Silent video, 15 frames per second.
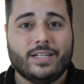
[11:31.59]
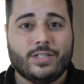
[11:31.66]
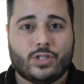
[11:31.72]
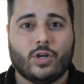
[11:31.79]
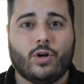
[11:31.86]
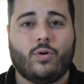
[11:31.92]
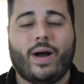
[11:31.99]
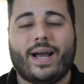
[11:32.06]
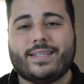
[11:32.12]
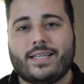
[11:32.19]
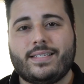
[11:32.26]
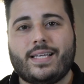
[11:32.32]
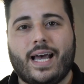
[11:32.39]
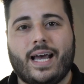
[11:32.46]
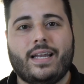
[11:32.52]
So as I
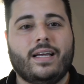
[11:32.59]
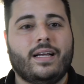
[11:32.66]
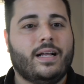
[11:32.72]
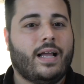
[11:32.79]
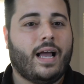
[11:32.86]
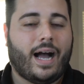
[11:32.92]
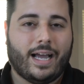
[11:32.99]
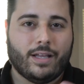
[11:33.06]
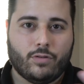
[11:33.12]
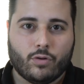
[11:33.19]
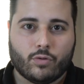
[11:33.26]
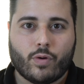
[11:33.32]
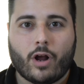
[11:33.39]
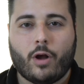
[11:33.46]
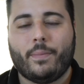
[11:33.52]
said, I
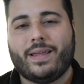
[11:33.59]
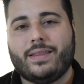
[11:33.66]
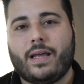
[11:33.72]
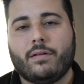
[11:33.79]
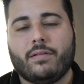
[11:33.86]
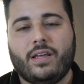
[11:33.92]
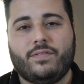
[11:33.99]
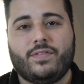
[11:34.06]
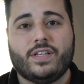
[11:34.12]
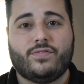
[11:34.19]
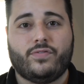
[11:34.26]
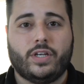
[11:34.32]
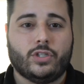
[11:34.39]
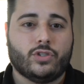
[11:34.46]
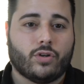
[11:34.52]
do recommend that you leave this
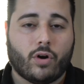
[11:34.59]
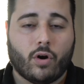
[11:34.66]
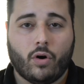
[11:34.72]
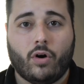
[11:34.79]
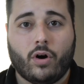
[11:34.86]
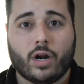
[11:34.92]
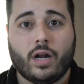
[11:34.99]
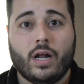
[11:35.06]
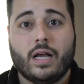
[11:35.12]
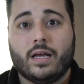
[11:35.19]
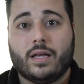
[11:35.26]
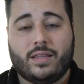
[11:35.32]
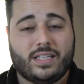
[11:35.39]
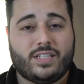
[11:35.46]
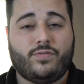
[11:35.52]
feature on.
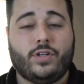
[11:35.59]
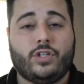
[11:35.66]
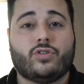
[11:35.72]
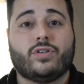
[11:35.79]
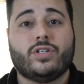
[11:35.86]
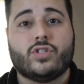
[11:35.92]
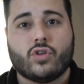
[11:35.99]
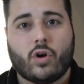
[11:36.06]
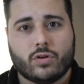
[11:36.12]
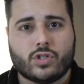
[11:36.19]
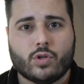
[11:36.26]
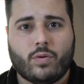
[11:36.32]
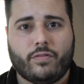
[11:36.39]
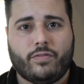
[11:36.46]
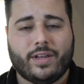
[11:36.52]
This feature is
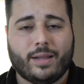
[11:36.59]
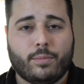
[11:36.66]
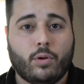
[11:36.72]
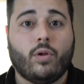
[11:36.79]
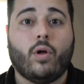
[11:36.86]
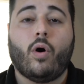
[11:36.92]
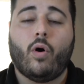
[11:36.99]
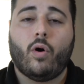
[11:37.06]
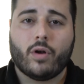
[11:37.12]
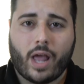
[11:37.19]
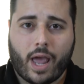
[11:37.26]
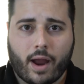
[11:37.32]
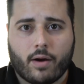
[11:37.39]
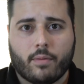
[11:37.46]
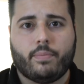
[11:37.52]
also available
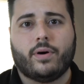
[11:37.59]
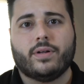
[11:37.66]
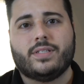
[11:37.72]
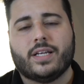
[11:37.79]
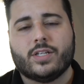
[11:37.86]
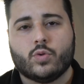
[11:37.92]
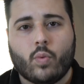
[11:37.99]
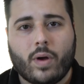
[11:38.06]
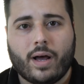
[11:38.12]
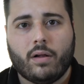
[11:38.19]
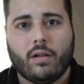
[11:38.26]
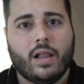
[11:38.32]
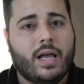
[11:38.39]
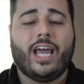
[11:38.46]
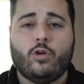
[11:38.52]
on AirPods as
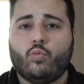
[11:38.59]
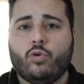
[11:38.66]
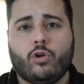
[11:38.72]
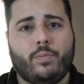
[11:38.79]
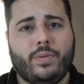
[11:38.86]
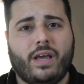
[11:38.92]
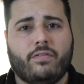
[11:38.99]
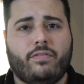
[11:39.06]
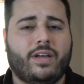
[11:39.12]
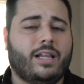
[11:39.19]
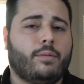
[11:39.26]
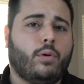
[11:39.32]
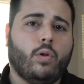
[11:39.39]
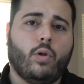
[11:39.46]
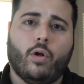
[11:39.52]
well and will be
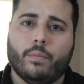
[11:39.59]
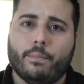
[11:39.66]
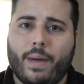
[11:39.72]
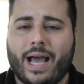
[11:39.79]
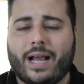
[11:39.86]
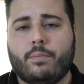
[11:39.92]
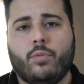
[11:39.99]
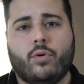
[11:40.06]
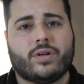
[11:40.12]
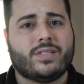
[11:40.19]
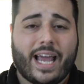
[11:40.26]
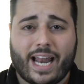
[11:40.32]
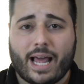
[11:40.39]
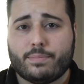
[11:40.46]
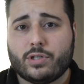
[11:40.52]
available on MacBooks
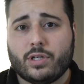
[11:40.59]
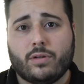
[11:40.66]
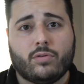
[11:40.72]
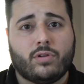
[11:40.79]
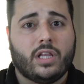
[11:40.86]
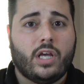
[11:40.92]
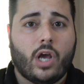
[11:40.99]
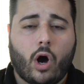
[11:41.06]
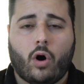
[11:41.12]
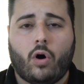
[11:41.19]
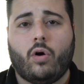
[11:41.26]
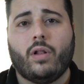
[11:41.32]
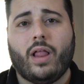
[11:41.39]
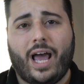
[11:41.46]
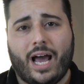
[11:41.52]
and absolutely
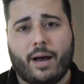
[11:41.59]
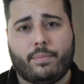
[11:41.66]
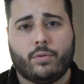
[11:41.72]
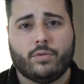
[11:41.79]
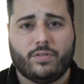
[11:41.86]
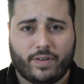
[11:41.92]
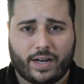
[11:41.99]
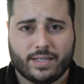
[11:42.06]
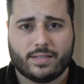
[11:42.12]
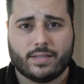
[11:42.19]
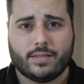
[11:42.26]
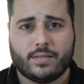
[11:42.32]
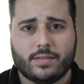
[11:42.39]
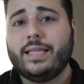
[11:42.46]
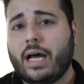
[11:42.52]
all Apple
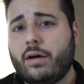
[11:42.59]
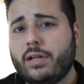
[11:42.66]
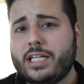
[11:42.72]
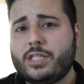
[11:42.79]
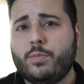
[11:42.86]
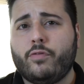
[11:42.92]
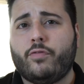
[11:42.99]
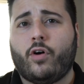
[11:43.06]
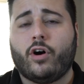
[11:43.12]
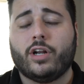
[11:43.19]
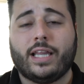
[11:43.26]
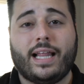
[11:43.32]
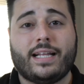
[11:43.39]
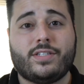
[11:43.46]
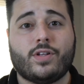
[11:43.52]
devices. Now let's move on
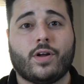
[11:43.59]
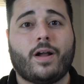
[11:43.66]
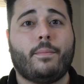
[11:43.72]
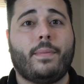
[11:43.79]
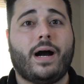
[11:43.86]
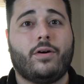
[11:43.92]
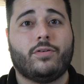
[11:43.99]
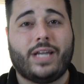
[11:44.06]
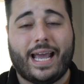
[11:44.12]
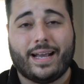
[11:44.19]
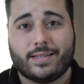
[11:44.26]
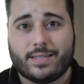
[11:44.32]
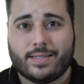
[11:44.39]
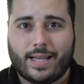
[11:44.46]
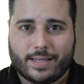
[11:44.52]
and let's talk about
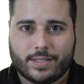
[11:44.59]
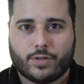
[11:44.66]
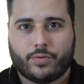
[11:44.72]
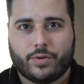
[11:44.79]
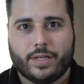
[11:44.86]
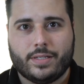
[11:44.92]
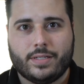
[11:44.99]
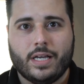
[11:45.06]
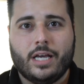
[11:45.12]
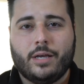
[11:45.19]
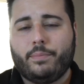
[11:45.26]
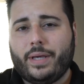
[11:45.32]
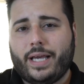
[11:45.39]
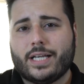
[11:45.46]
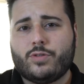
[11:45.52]
accessories
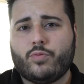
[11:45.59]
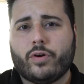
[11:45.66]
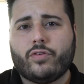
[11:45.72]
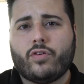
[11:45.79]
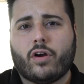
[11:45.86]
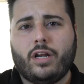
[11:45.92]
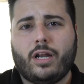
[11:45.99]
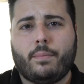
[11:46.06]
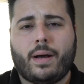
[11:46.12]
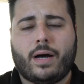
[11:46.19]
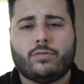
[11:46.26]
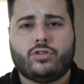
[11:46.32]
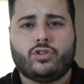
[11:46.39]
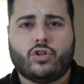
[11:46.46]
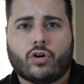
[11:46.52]
because we're talking
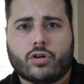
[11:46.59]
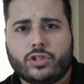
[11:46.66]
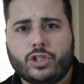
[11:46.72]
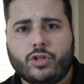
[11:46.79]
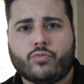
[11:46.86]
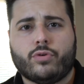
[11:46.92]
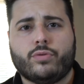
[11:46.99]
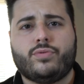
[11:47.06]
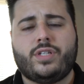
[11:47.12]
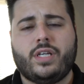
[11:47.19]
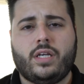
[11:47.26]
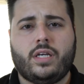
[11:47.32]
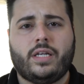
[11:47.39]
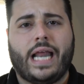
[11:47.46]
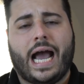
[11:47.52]
about charging
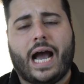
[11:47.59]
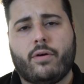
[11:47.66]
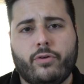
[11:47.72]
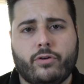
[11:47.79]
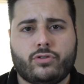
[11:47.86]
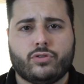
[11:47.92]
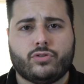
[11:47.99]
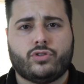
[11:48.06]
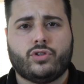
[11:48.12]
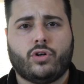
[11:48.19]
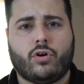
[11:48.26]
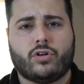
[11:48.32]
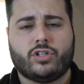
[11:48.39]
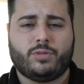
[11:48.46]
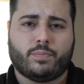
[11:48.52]
routine, how you should
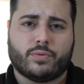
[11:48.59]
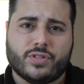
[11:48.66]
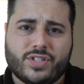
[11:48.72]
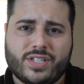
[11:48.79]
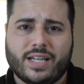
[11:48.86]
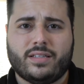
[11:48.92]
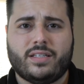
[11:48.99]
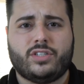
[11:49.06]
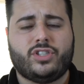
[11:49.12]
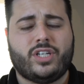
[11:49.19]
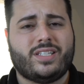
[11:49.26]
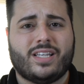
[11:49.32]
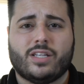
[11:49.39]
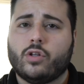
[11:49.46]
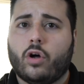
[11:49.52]
charge,
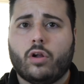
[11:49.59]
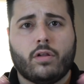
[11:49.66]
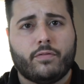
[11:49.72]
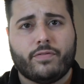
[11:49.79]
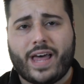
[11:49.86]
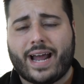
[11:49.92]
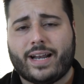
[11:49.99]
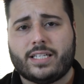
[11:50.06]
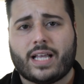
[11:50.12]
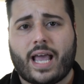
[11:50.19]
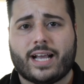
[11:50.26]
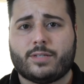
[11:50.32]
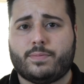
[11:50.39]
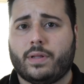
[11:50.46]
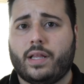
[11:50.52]
percentages and all of that is
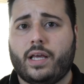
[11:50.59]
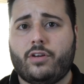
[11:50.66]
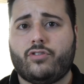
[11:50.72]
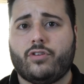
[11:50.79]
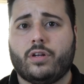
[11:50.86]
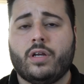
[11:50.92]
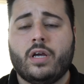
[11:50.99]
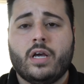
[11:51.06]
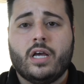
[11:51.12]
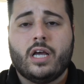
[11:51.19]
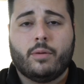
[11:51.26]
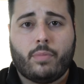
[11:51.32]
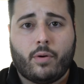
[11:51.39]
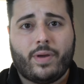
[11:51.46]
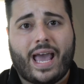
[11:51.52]
explanation,
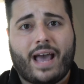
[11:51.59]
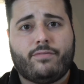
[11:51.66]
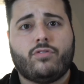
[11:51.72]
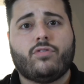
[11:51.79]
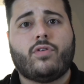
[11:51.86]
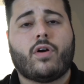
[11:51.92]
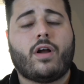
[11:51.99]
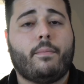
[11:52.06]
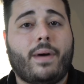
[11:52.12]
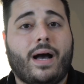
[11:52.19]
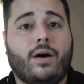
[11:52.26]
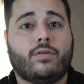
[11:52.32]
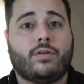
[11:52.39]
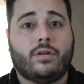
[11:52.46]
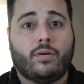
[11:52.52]
but we have to talk
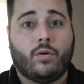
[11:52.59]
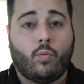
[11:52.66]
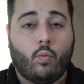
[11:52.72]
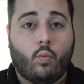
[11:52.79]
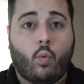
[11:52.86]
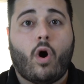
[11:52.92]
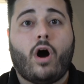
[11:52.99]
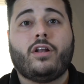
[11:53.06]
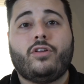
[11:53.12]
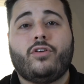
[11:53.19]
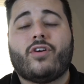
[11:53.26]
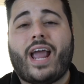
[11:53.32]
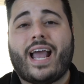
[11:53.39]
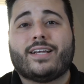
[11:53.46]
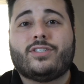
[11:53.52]
about what
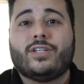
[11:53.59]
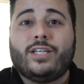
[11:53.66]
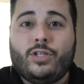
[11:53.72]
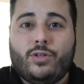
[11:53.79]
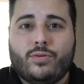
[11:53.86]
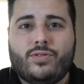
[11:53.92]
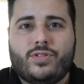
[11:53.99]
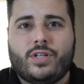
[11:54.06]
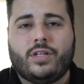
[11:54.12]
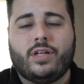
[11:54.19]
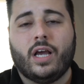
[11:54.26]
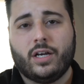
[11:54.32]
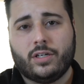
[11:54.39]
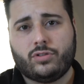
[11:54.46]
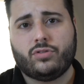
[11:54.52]
you're actually
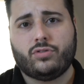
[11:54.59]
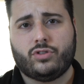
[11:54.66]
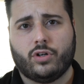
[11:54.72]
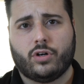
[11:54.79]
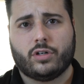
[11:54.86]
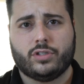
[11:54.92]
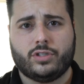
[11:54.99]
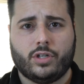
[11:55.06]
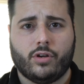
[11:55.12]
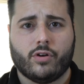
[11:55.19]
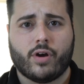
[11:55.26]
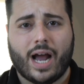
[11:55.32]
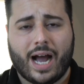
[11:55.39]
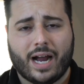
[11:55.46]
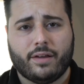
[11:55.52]
using to charge
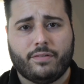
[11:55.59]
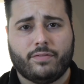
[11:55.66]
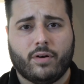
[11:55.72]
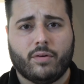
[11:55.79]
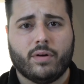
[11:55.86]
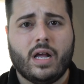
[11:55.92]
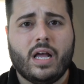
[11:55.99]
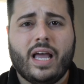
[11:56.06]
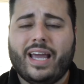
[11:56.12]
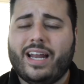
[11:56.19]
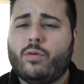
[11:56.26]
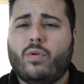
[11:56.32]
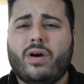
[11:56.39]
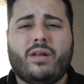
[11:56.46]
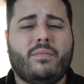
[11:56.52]
your iPhone.
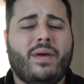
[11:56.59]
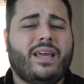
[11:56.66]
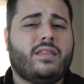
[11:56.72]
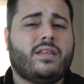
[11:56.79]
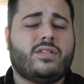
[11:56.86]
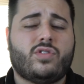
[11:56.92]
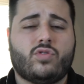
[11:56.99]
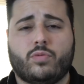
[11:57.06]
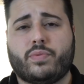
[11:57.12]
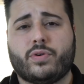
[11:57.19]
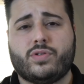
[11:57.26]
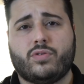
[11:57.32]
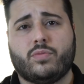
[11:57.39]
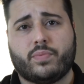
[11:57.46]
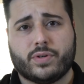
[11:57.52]
And I want to make this super,
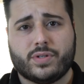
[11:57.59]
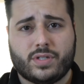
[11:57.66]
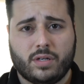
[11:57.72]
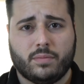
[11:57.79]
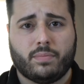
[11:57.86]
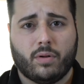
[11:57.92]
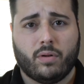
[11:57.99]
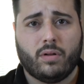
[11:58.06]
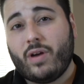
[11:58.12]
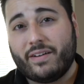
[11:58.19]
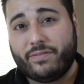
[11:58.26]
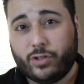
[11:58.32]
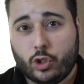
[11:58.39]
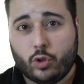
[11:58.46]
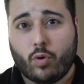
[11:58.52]
super simple. You
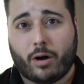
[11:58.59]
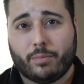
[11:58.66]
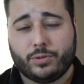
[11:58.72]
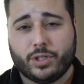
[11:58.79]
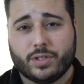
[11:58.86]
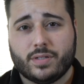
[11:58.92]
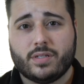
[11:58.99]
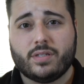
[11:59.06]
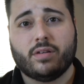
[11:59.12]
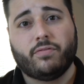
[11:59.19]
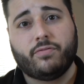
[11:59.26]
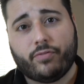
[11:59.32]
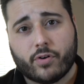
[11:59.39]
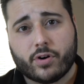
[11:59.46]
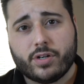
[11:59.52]
have two options.
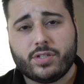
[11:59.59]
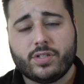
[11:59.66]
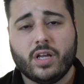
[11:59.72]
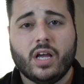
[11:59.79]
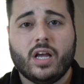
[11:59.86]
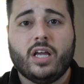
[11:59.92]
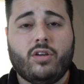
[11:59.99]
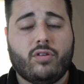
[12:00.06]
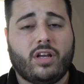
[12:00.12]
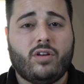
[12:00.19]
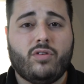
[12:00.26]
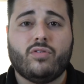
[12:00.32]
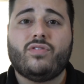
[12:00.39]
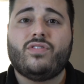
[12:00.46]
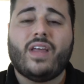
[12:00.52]
First, you can
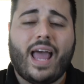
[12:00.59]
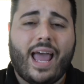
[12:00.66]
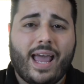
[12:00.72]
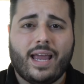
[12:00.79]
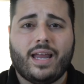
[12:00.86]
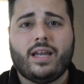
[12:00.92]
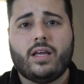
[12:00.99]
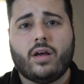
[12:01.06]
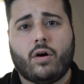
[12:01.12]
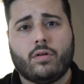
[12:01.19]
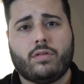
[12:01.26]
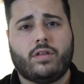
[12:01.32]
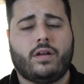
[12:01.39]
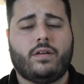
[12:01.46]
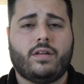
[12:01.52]
use any
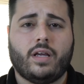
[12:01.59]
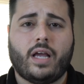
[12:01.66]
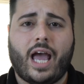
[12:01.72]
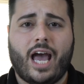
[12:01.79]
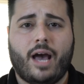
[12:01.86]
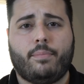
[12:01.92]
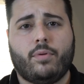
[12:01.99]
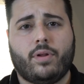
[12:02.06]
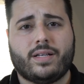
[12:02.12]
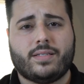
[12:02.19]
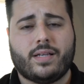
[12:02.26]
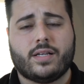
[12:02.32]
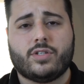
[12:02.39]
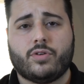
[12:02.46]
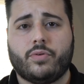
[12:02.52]
authentic Apple
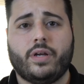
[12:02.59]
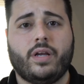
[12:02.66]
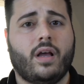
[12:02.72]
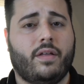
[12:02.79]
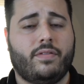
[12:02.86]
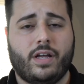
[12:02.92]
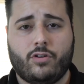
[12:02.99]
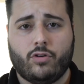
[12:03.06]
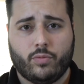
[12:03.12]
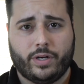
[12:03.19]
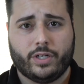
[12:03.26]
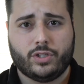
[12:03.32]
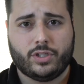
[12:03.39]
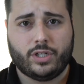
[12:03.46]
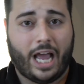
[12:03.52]
accessory that you
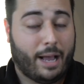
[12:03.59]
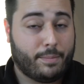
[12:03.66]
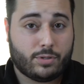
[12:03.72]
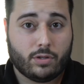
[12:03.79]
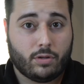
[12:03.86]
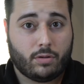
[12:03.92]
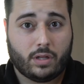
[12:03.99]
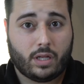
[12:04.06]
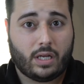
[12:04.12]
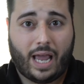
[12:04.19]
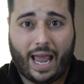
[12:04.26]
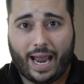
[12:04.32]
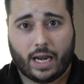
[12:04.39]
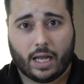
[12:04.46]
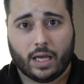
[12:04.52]
wish,
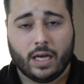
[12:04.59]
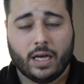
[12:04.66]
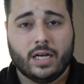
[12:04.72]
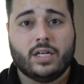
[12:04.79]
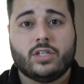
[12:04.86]
absolutely any.